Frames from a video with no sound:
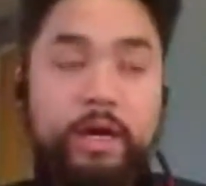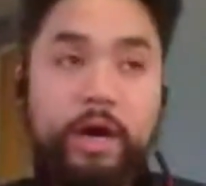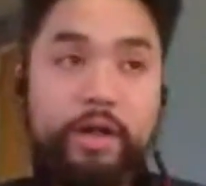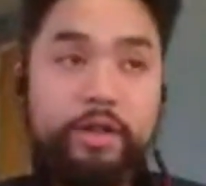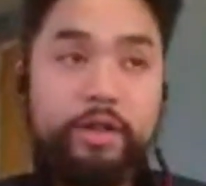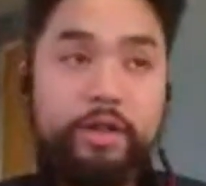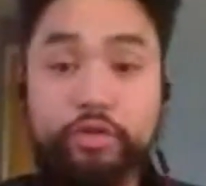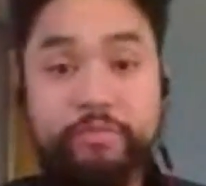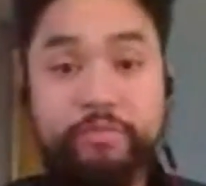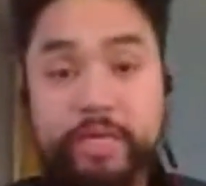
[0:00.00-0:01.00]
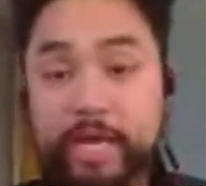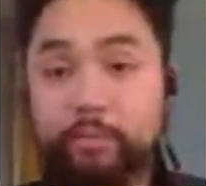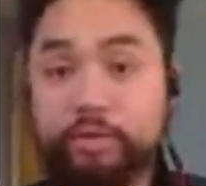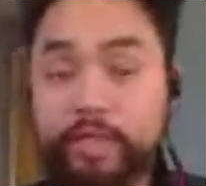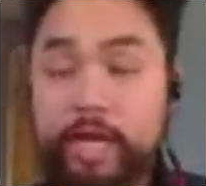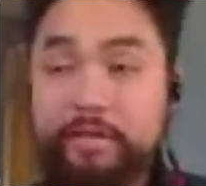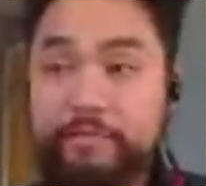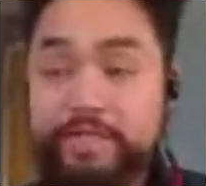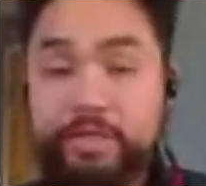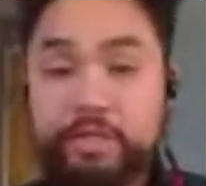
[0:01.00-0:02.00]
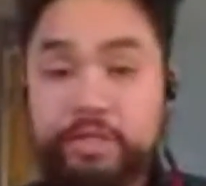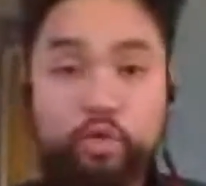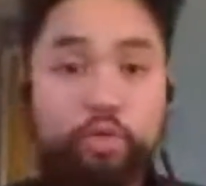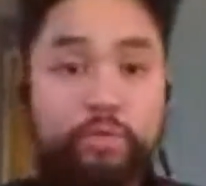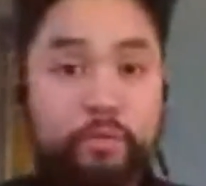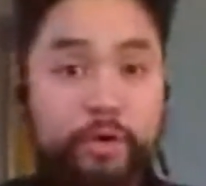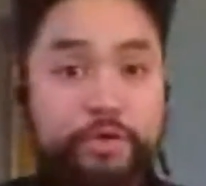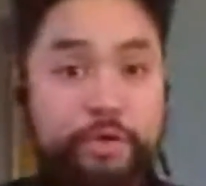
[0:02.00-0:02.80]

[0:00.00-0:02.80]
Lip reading: luxury of being able to kind of visit the school before you